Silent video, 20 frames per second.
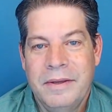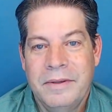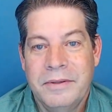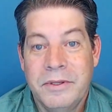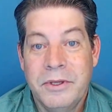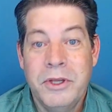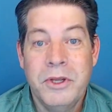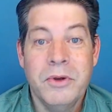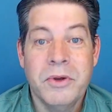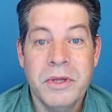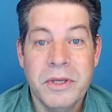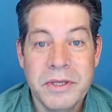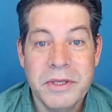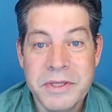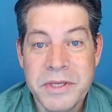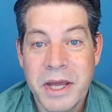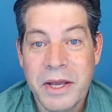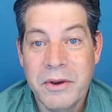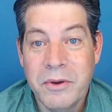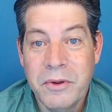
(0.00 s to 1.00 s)
So you can
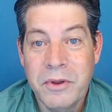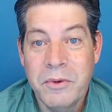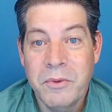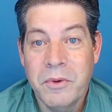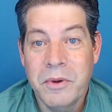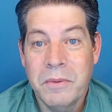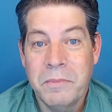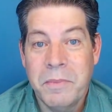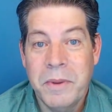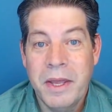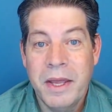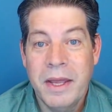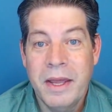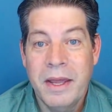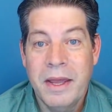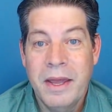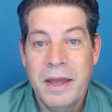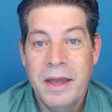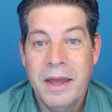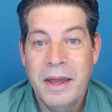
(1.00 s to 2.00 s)
decide who you want to be,
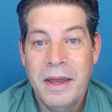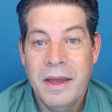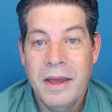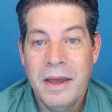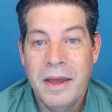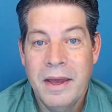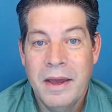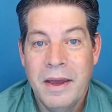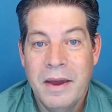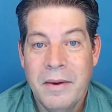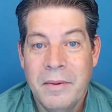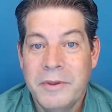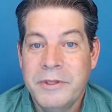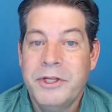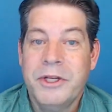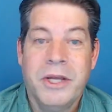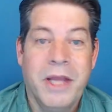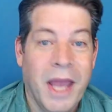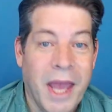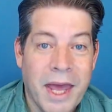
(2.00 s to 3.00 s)
but
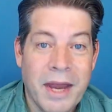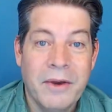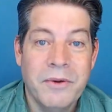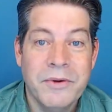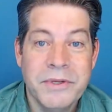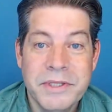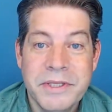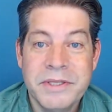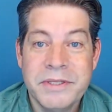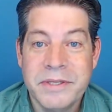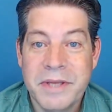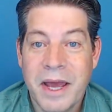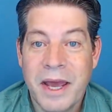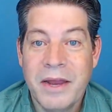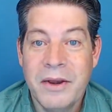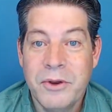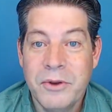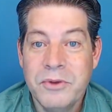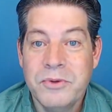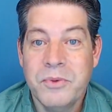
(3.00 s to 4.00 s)
you can't always
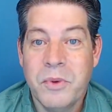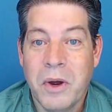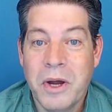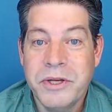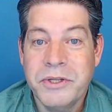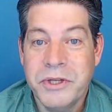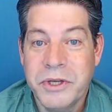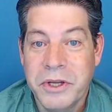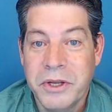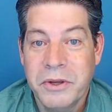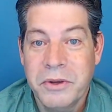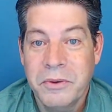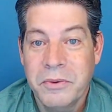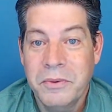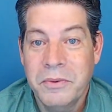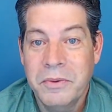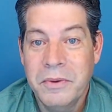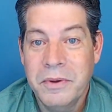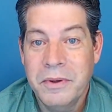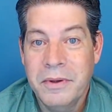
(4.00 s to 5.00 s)
decide who's watching you.
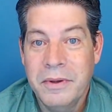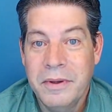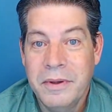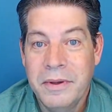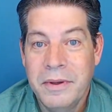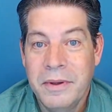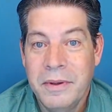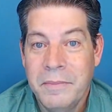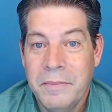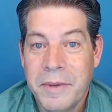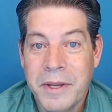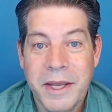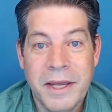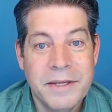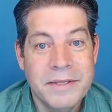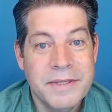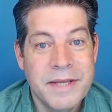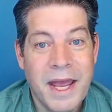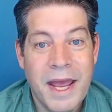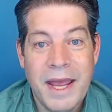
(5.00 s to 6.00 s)

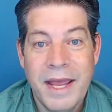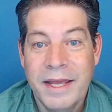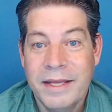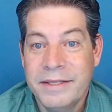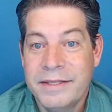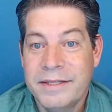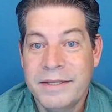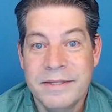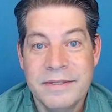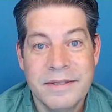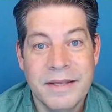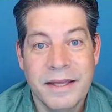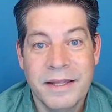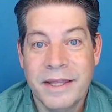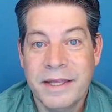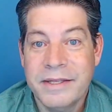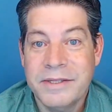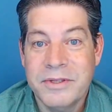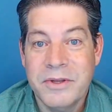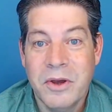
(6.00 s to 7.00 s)
Because, hey, it's just like
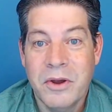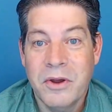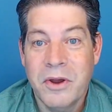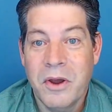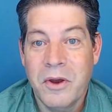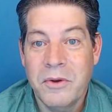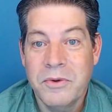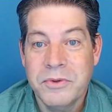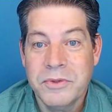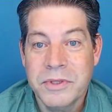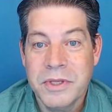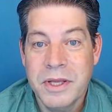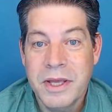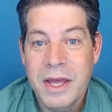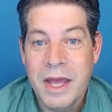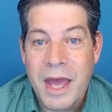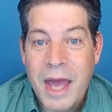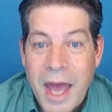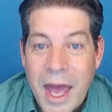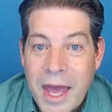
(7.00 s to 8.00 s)
that song goes.
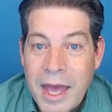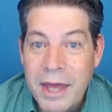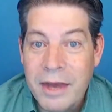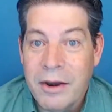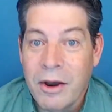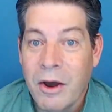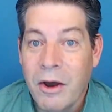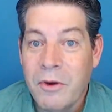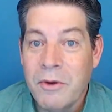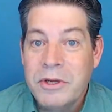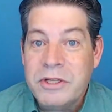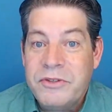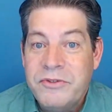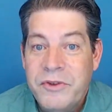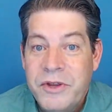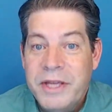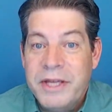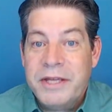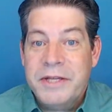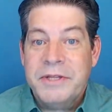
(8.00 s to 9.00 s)
It always
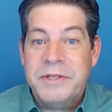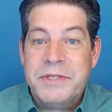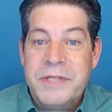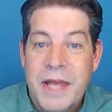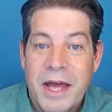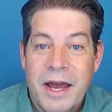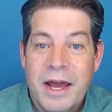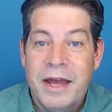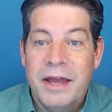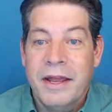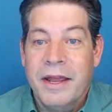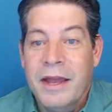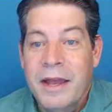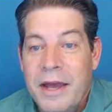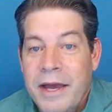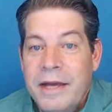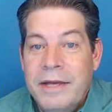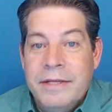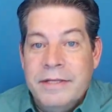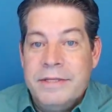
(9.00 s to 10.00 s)
feels like
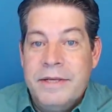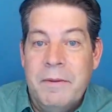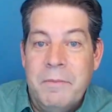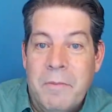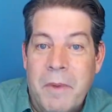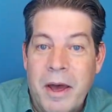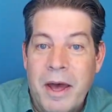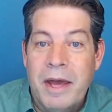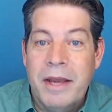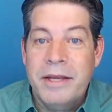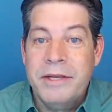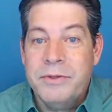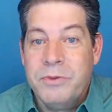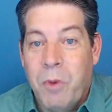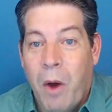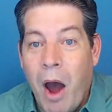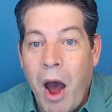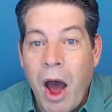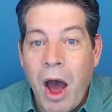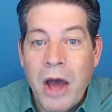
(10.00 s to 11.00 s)
somebody's
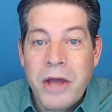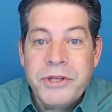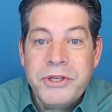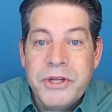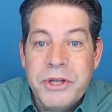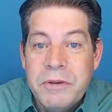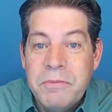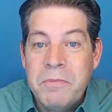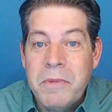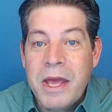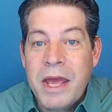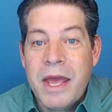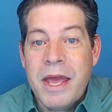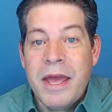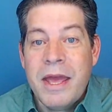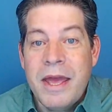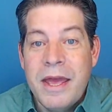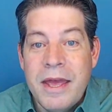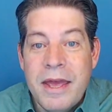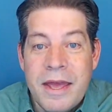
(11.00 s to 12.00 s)
watching
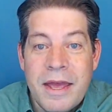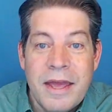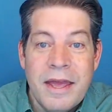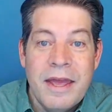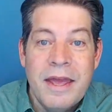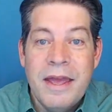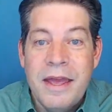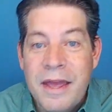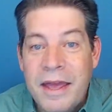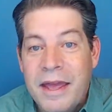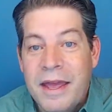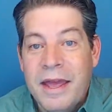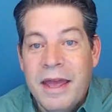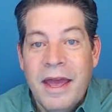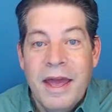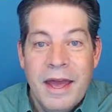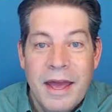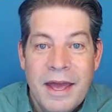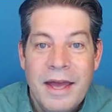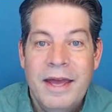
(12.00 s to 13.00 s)
me.
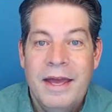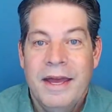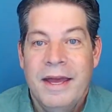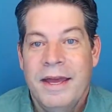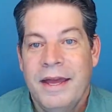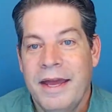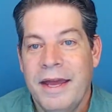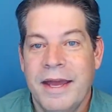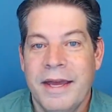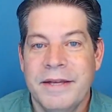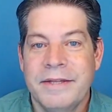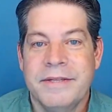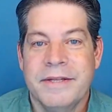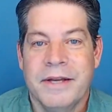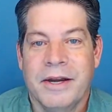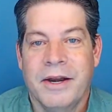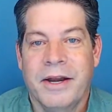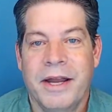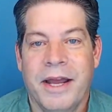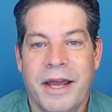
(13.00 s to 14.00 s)
Yeah,
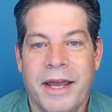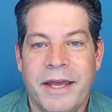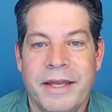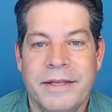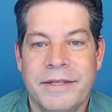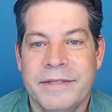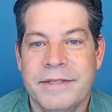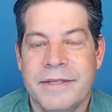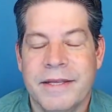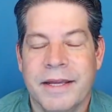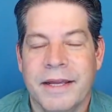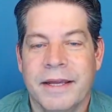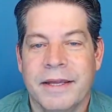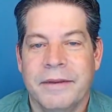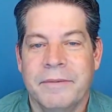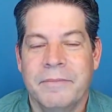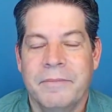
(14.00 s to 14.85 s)
sorry, I had to sing it.